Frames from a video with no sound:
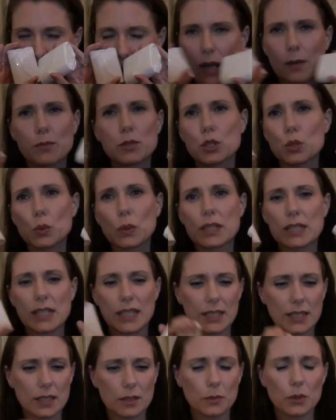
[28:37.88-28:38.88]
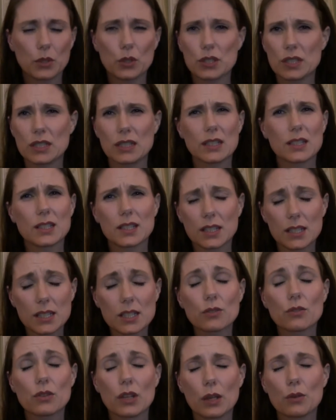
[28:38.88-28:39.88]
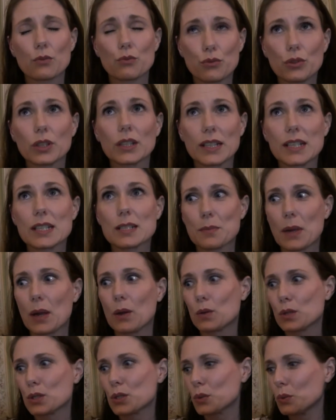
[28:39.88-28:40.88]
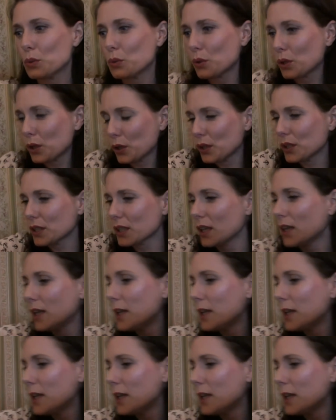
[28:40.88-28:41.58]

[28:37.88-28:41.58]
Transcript: I'm so excited about using these they really smell so good